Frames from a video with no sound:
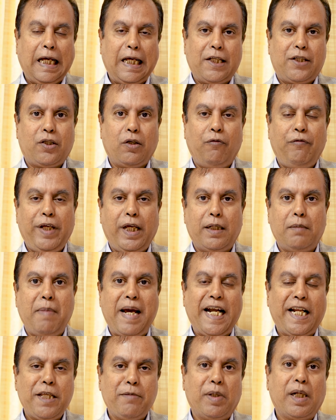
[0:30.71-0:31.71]
So we are
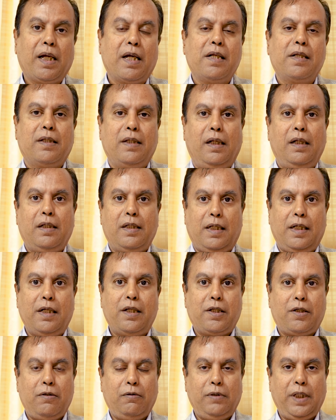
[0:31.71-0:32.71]
management
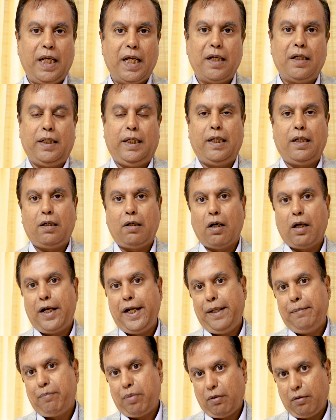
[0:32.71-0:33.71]
consultants to the entire
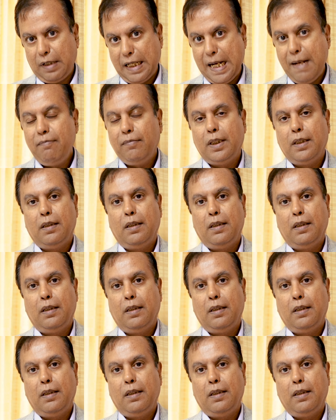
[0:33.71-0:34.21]
CARD program,